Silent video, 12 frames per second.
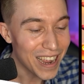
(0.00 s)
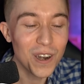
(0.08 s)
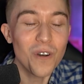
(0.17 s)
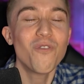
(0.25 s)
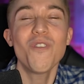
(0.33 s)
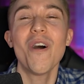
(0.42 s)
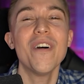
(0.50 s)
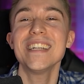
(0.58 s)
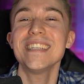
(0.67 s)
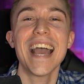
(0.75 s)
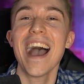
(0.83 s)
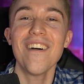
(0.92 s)
You're
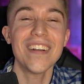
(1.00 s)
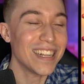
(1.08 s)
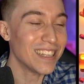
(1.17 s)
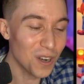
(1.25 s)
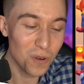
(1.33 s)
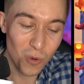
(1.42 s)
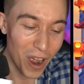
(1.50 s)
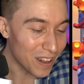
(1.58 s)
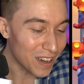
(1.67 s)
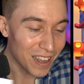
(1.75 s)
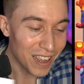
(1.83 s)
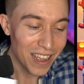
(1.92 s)
falling down and you're
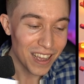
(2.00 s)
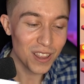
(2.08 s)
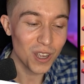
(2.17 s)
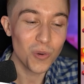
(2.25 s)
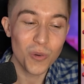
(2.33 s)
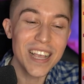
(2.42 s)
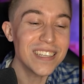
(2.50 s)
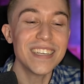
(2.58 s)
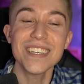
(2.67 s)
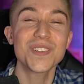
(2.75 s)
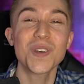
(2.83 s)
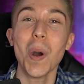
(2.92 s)
running the
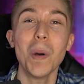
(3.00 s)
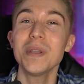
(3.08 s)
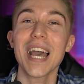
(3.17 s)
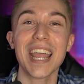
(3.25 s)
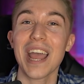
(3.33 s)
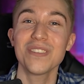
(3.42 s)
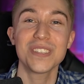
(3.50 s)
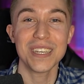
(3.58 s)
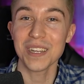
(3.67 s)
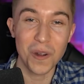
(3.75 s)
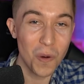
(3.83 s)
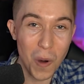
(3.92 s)
craziest golem deck I've seen in a